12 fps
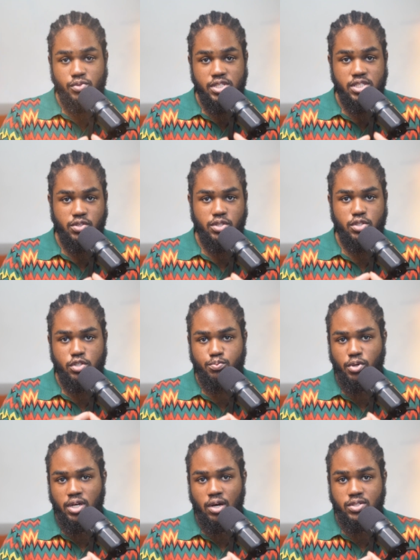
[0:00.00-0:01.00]
reasons creators
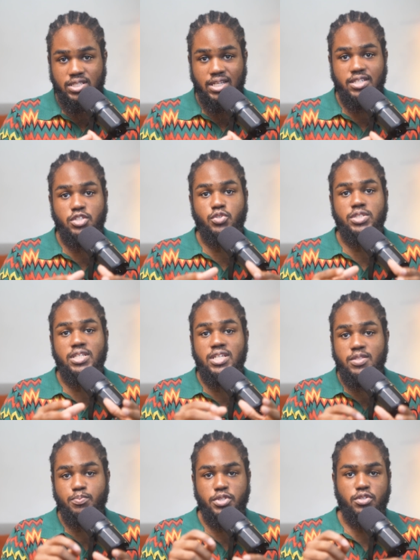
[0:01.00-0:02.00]
burn out is that they treat
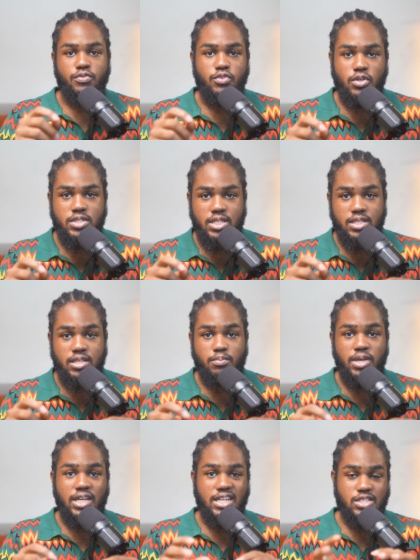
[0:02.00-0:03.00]
each piece of content they
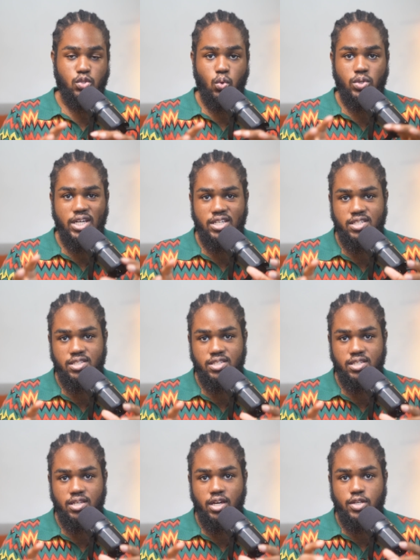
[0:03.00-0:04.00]
make as its own
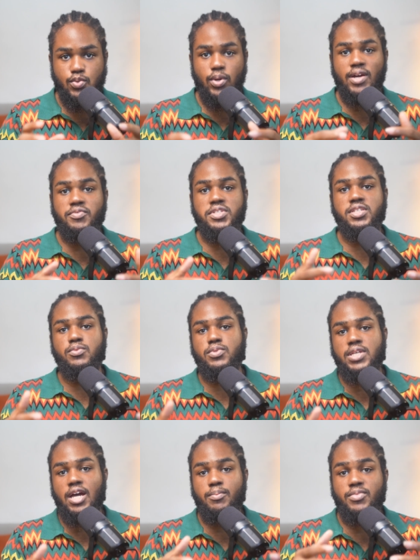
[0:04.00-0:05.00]
entity. So every single
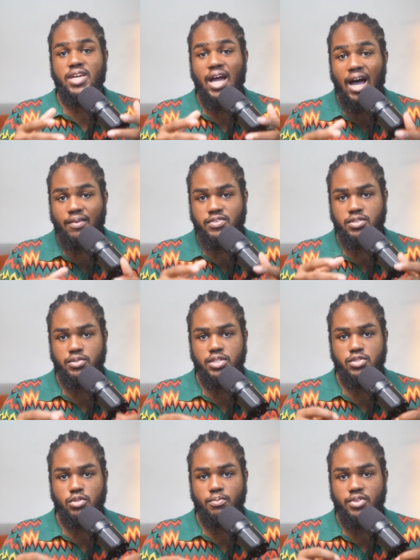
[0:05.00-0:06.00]
time they have to create
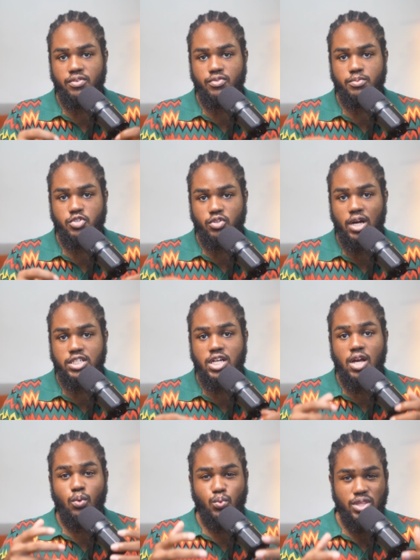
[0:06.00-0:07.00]
something from scratch
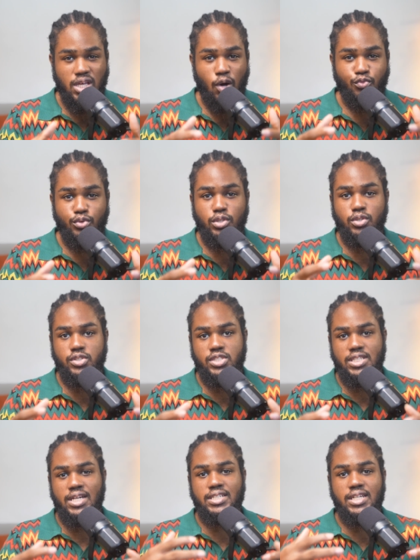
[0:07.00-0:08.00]
without fully
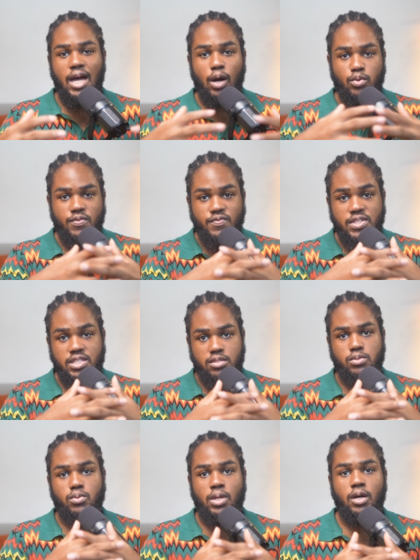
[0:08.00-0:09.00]
understanding how it fits
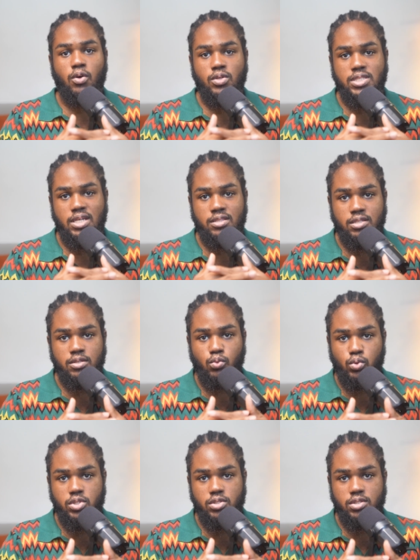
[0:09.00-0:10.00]
into their content
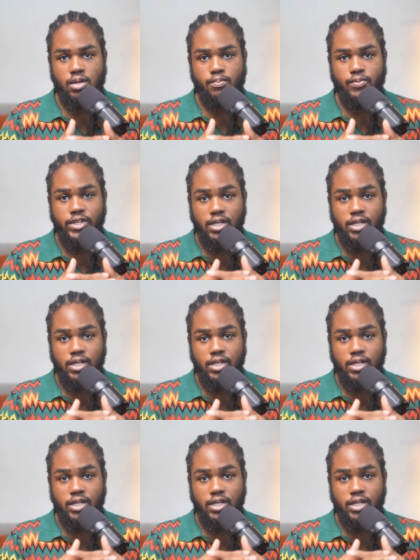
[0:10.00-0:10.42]
ecosystem.